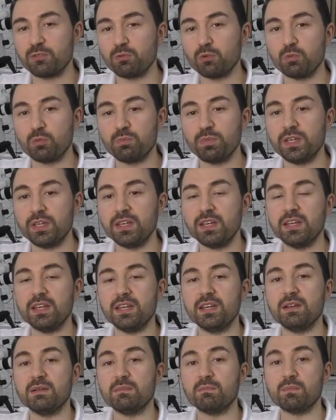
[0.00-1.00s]
Will
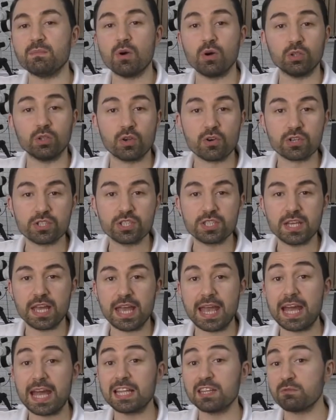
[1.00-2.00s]
be molars
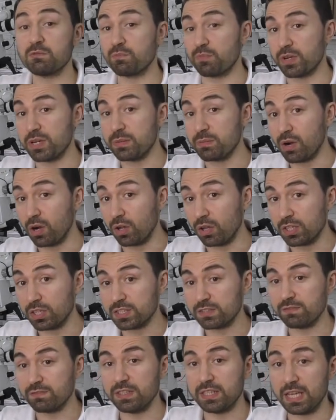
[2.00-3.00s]
and
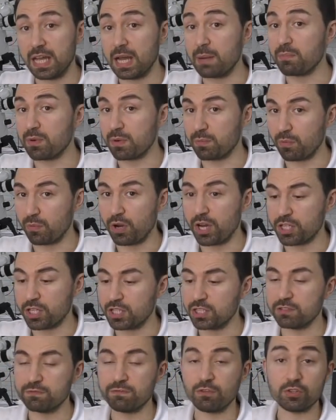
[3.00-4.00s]
premolars, veneer
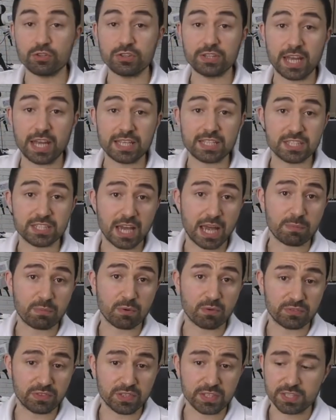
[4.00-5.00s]
preparations for that type
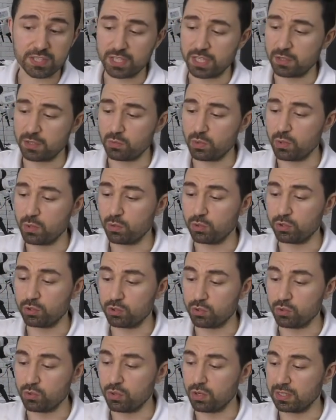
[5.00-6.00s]
of teeth, and we will
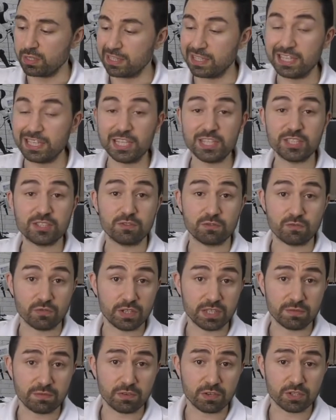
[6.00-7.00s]
do at least 3
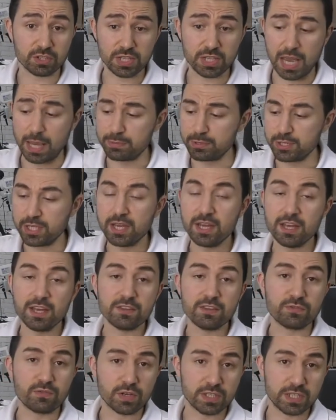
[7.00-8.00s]
different types,
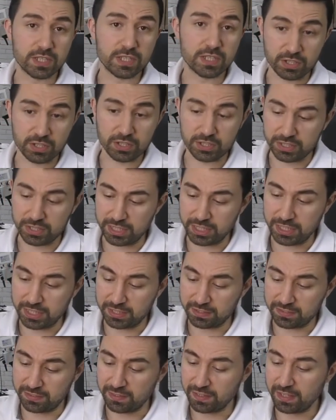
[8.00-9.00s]
3 different
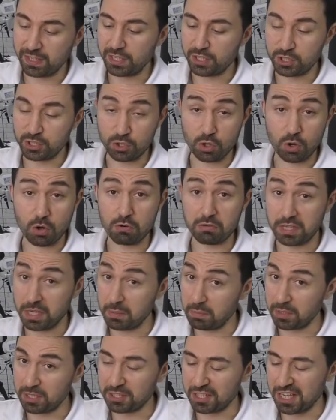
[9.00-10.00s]
teeth. So keep
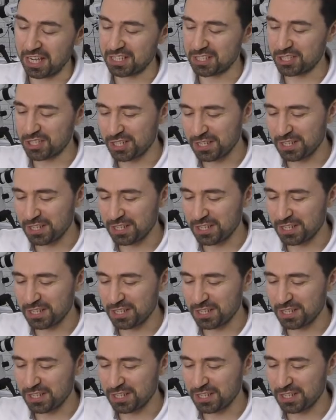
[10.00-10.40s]
in touch.